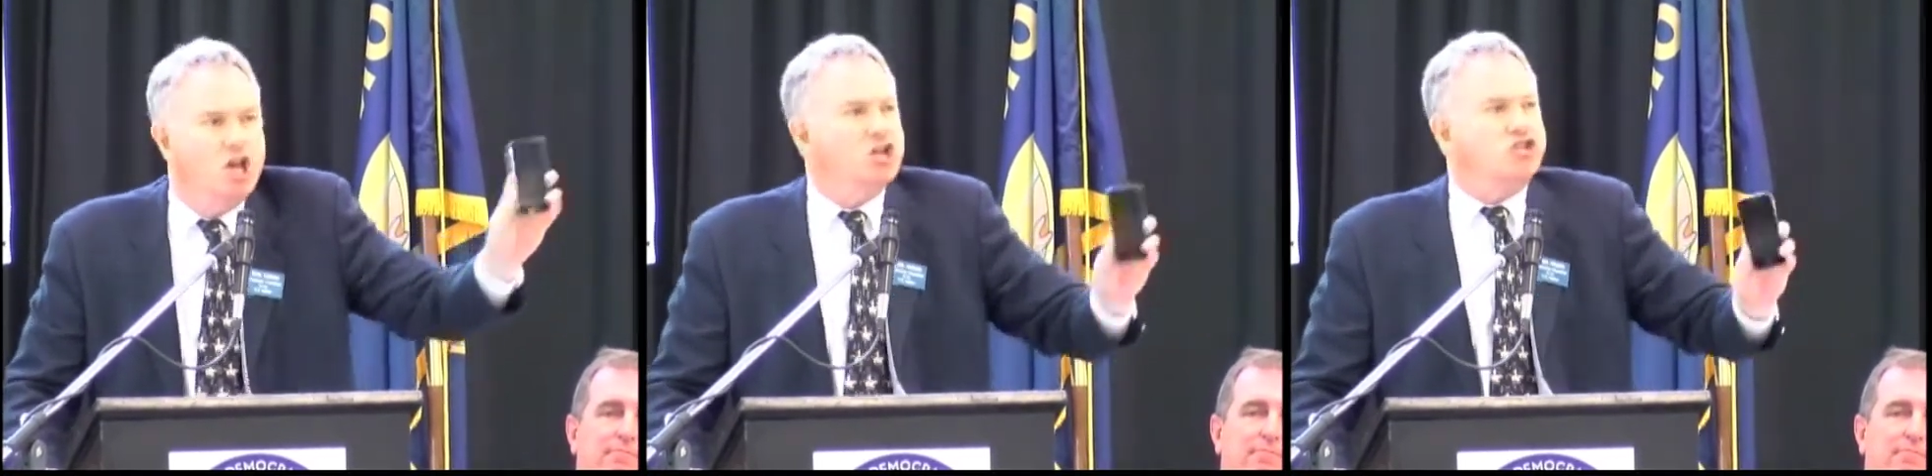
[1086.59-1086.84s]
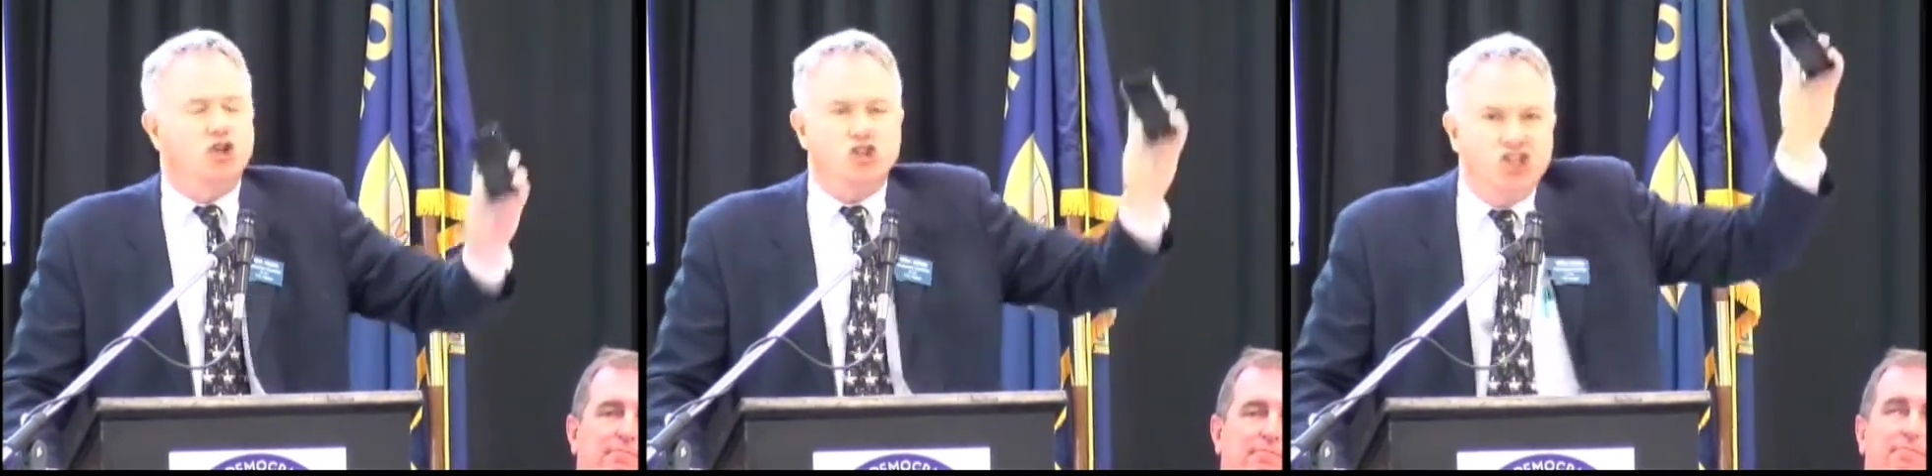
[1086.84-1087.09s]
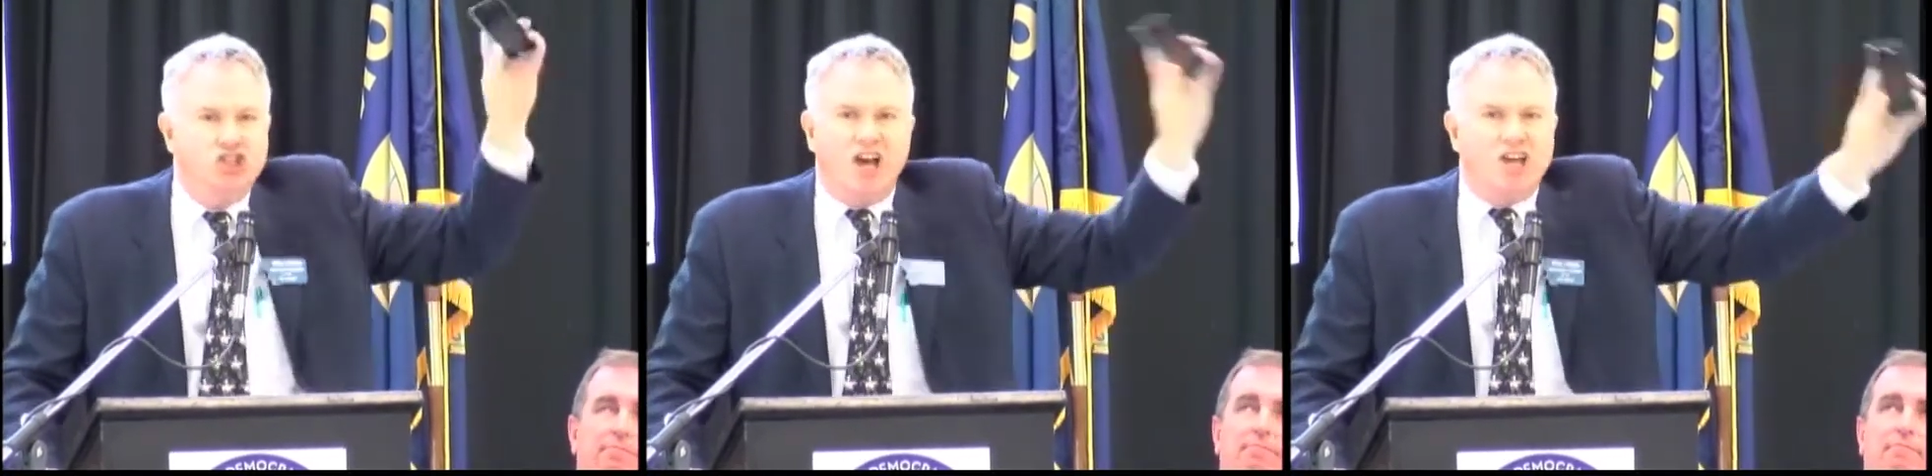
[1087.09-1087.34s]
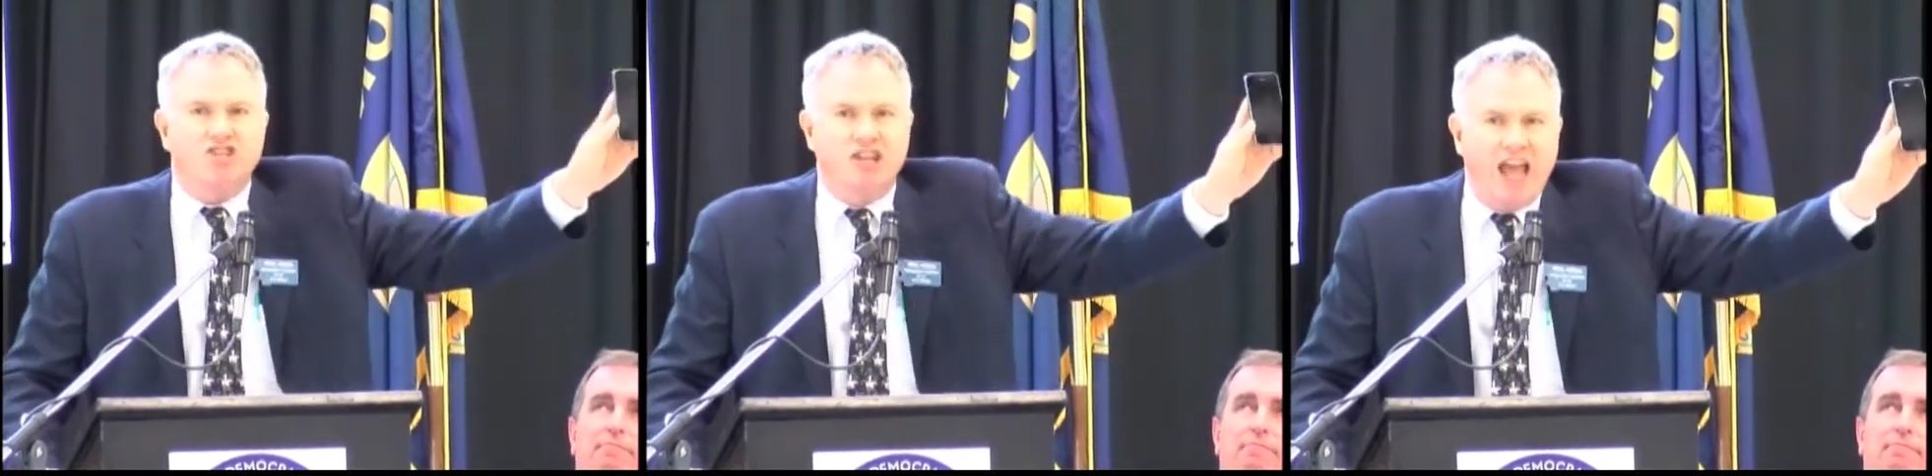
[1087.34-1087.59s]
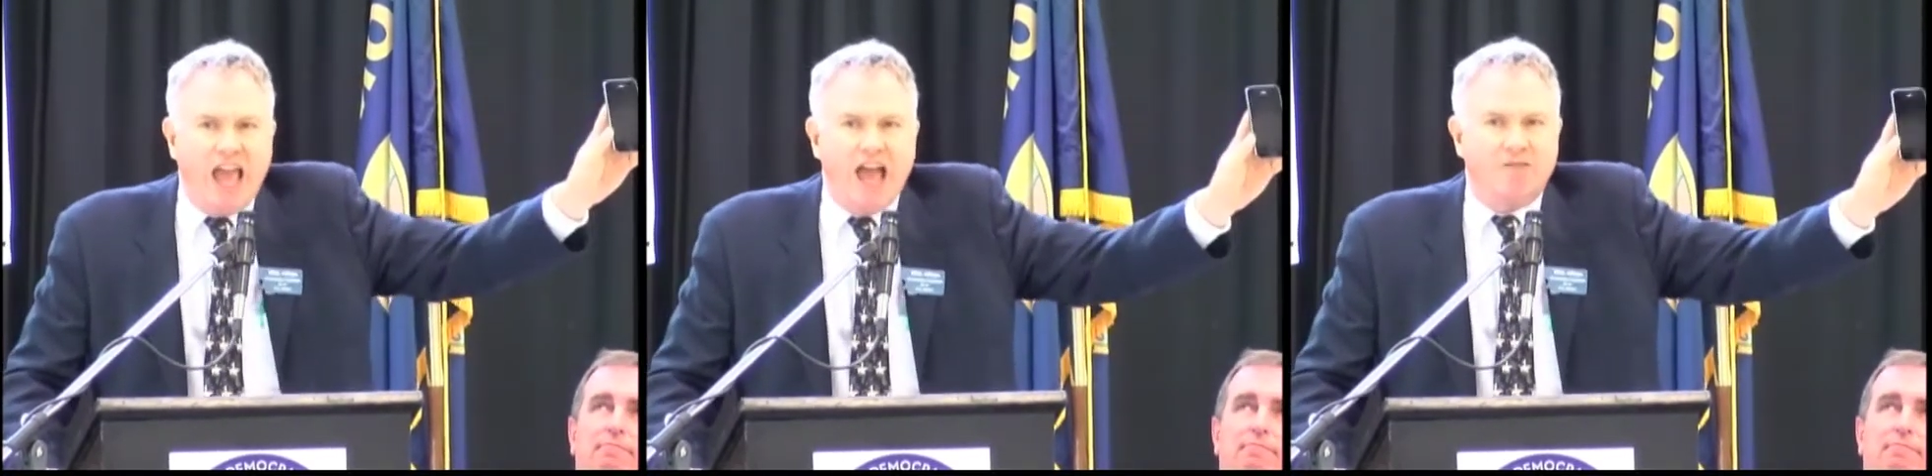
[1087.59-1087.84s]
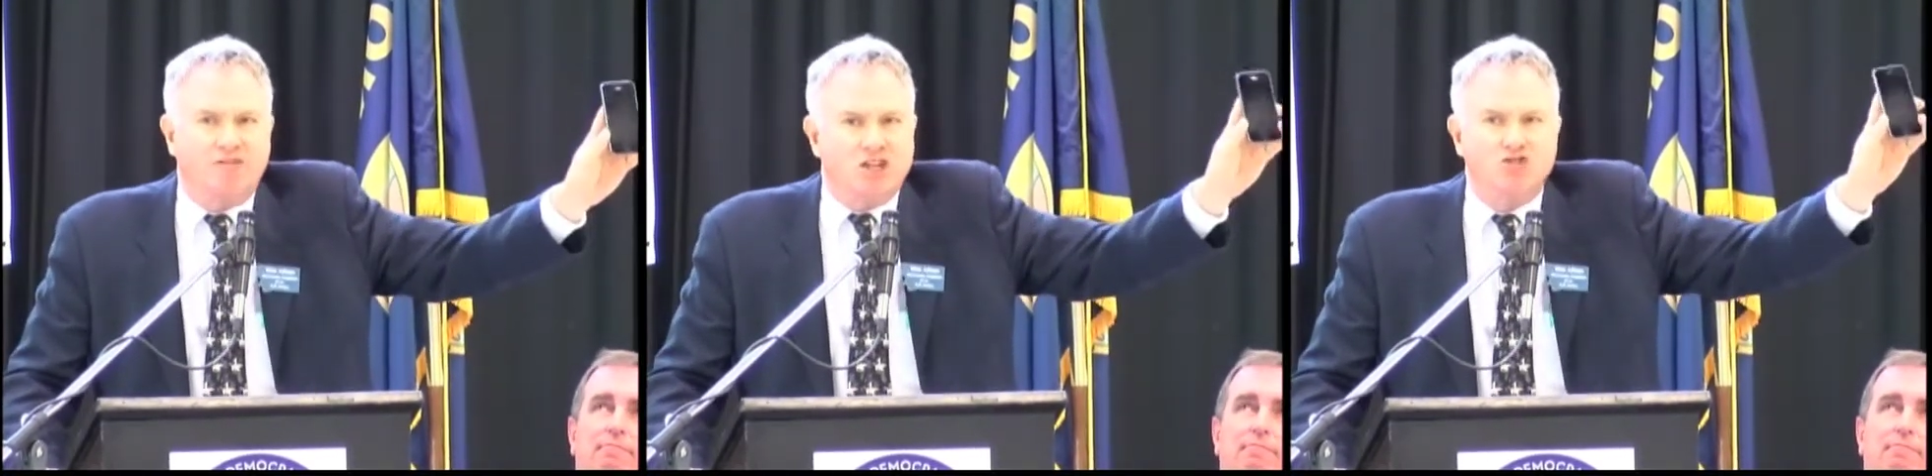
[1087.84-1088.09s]
so she doesn't
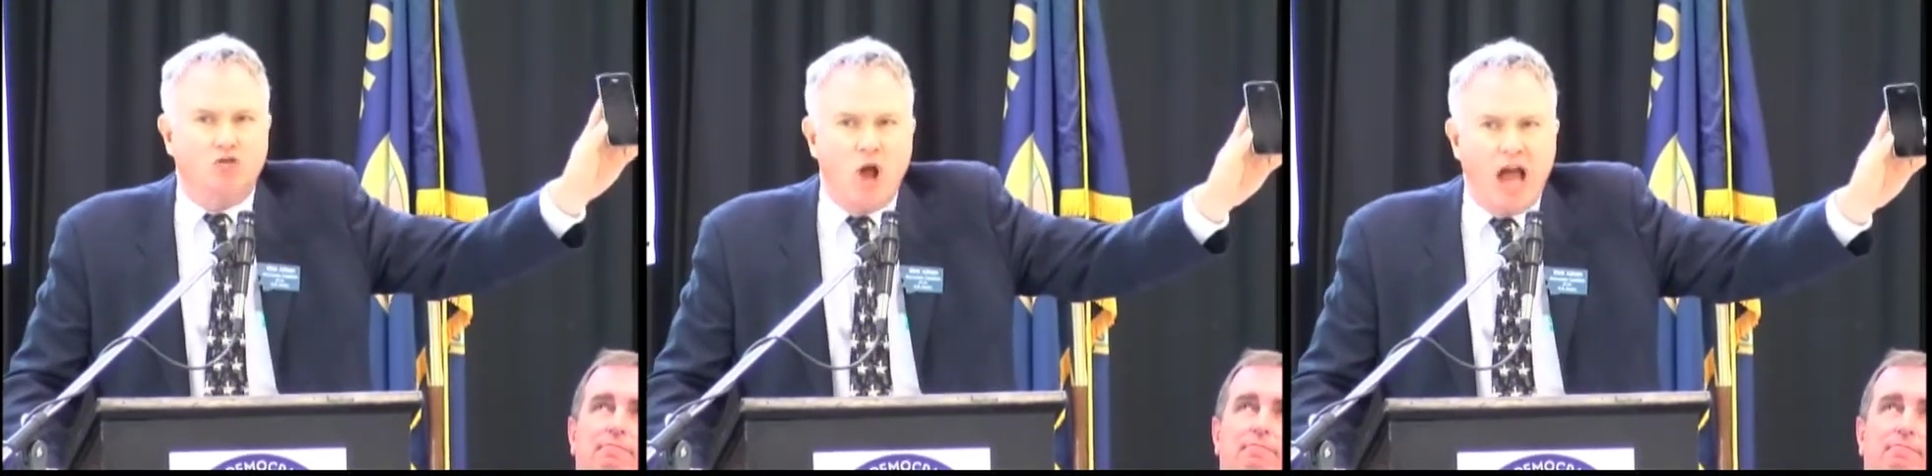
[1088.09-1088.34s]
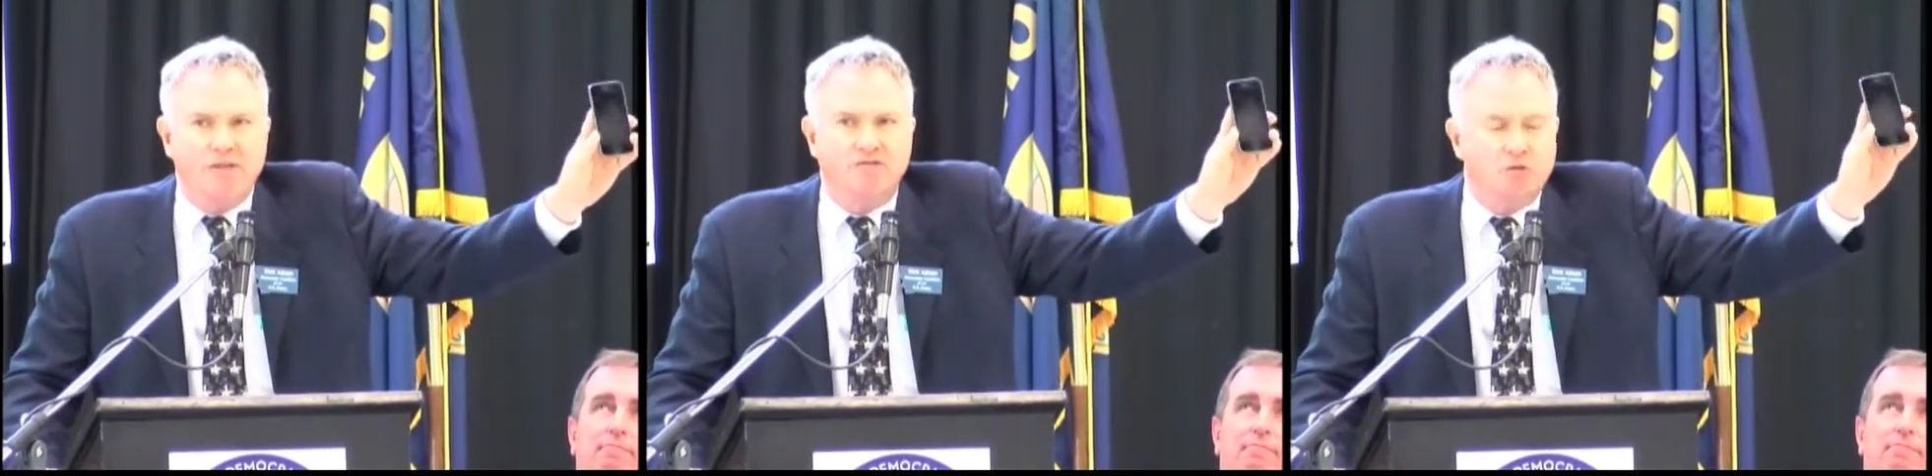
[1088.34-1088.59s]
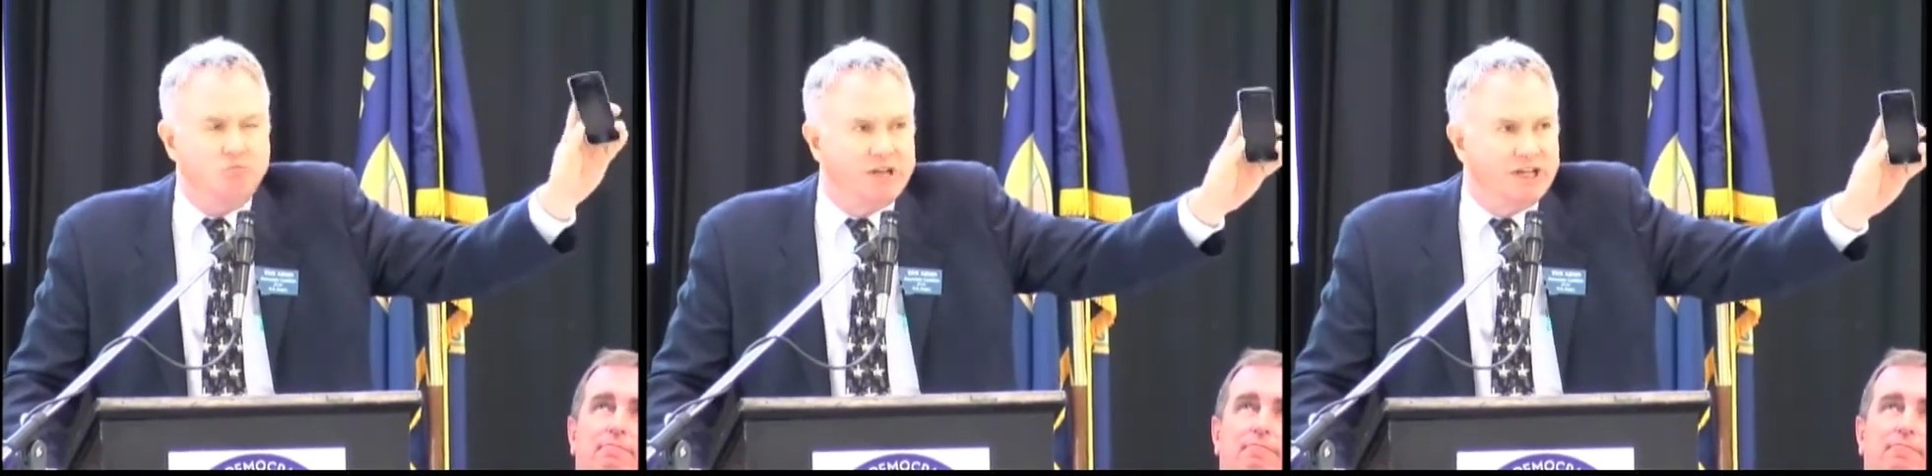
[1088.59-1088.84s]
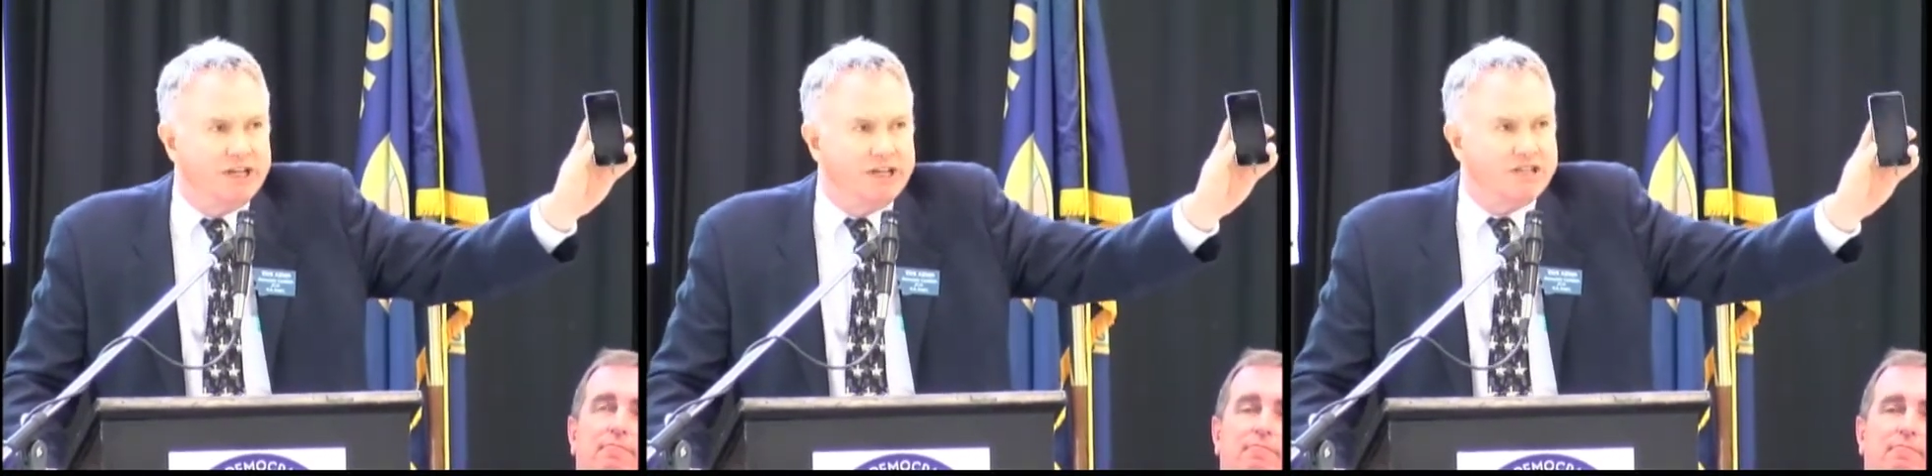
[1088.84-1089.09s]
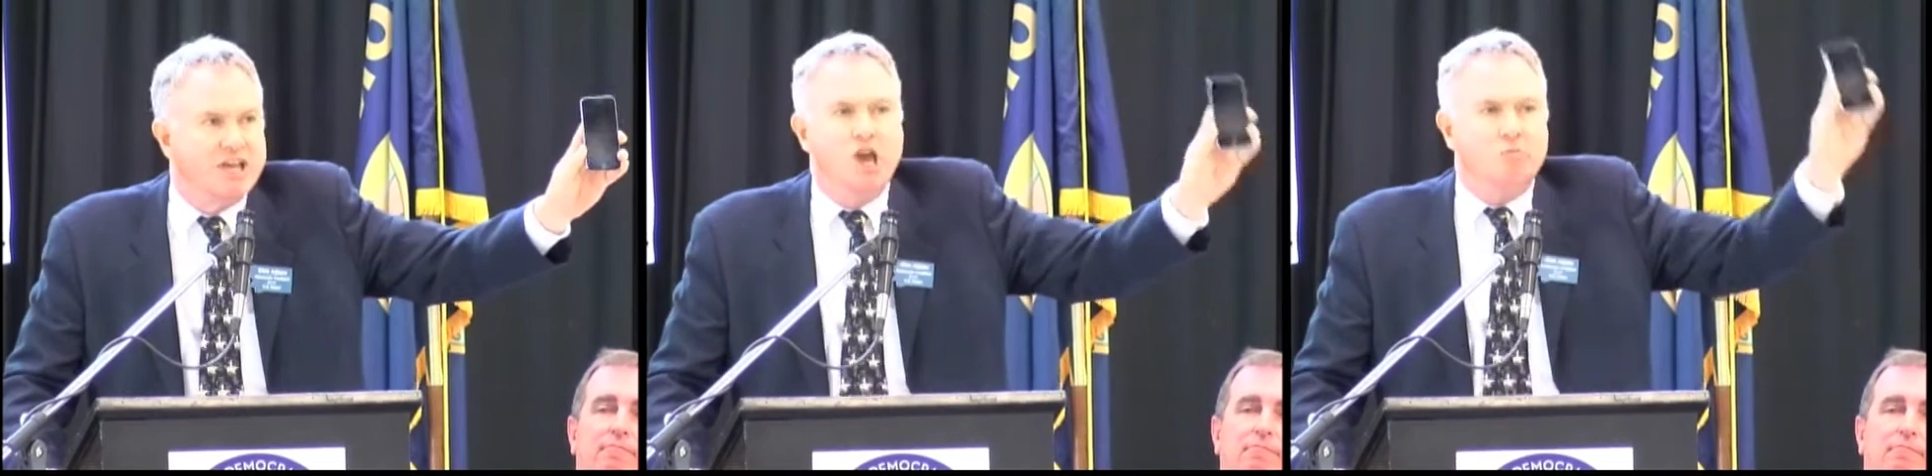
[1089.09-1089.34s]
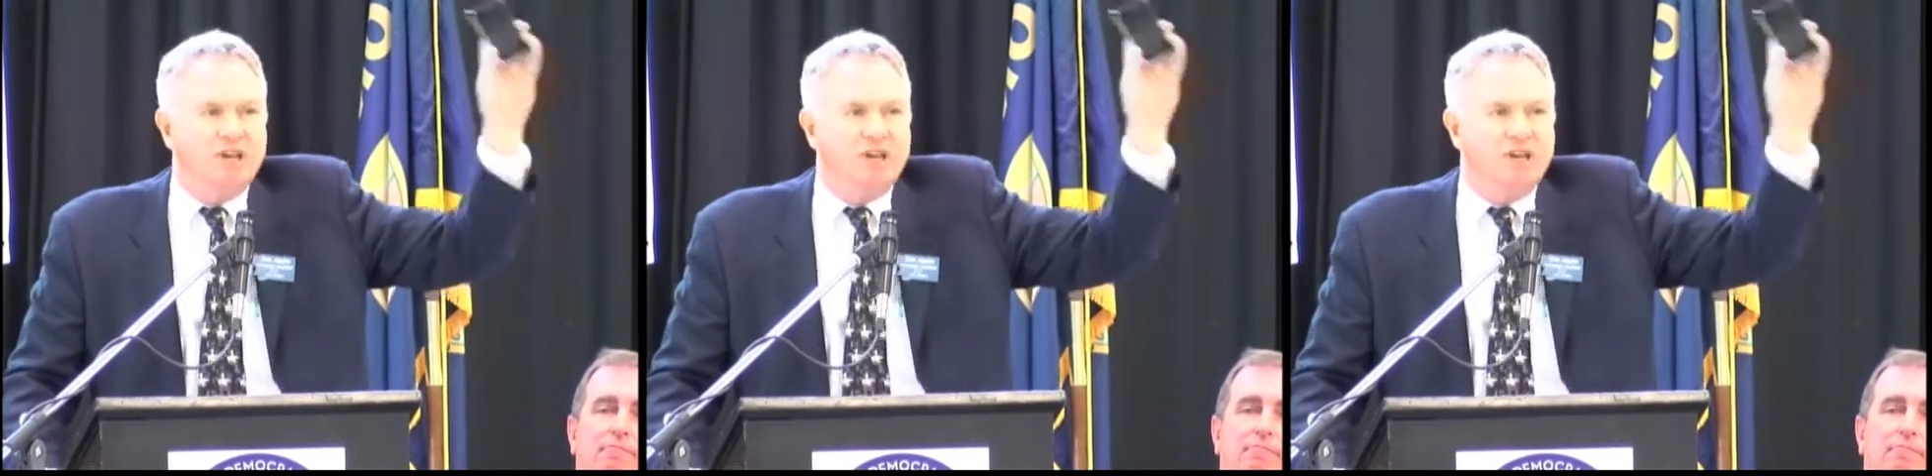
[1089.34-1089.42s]
have to drive to Billings,